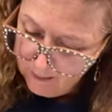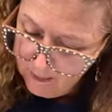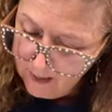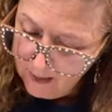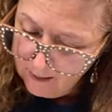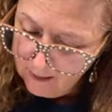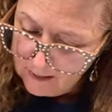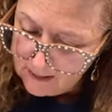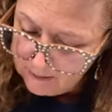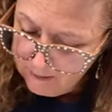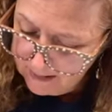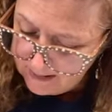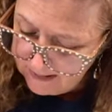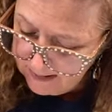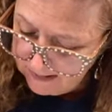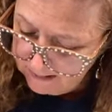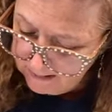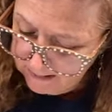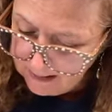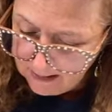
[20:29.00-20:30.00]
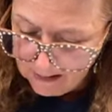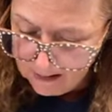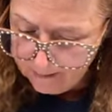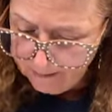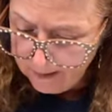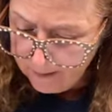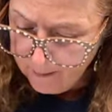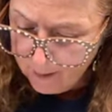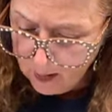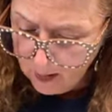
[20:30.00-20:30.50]
my parents, my dad and
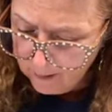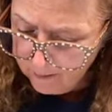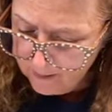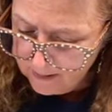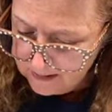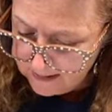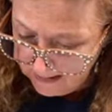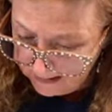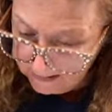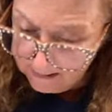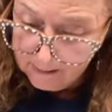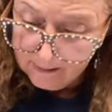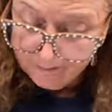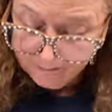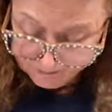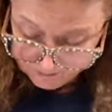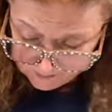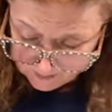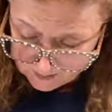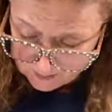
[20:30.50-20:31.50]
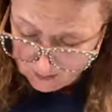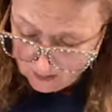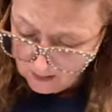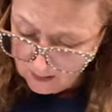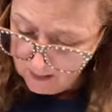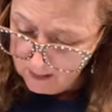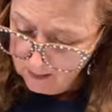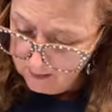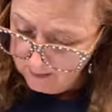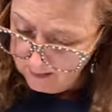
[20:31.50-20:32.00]
I, my mom and dad
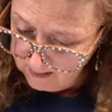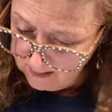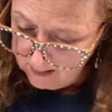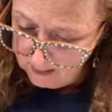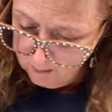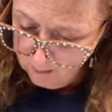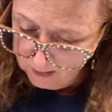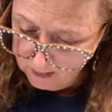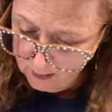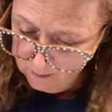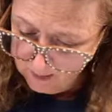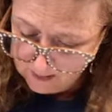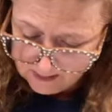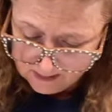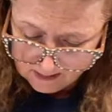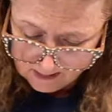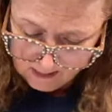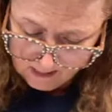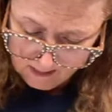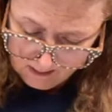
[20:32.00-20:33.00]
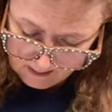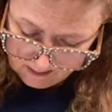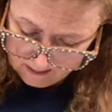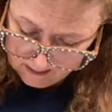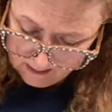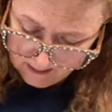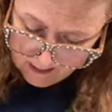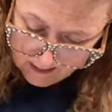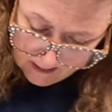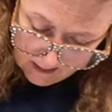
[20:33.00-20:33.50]
started, and then I went on the scene,
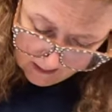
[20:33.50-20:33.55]
and